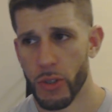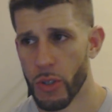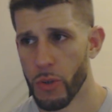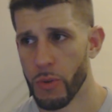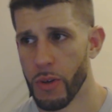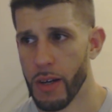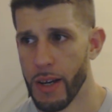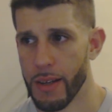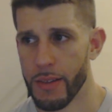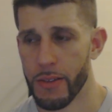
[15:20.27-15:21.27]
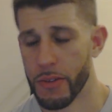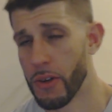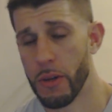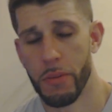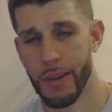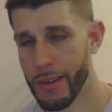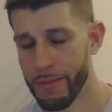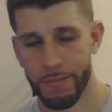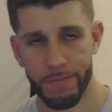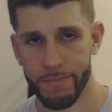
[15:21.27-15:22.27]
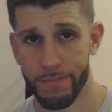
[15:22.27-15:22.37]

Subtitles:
So there's gonna be